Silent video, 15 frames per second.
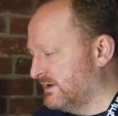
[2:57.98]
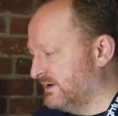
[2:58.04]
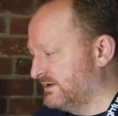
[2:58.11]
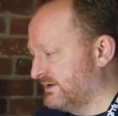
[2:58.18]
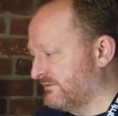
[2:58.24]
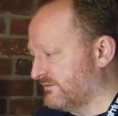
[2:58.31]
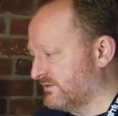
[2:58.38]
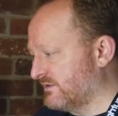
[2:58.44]
at
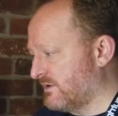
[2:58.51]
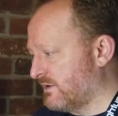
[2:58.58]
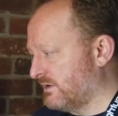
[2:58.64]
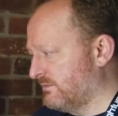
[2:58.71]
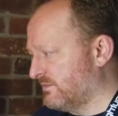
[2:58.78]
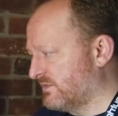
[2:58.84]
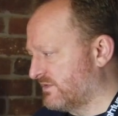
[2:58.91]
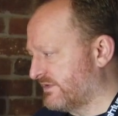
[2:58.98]
different
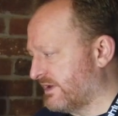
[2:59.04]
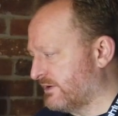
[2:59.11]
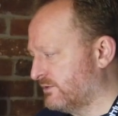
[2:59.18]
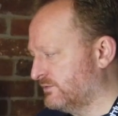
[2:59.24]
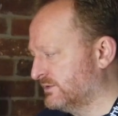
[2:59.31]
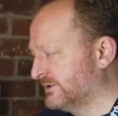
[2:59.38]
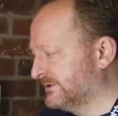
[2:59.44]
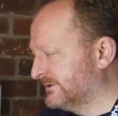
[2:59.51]
times.
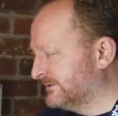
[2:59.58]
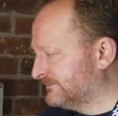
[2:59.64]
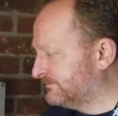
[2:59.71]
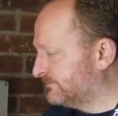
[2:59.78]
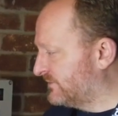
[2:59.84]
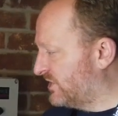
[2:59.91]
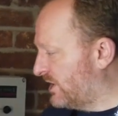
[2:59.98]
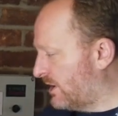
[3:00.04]
So,
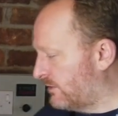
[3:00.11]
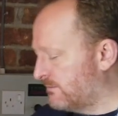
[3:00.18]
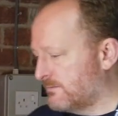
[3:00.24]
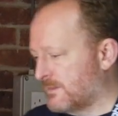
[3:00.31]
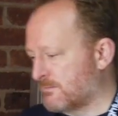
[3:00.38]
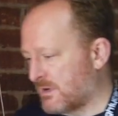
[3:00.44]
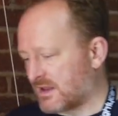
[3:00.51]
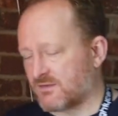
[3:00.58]

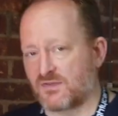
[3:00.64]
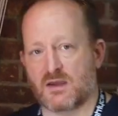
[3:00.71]
make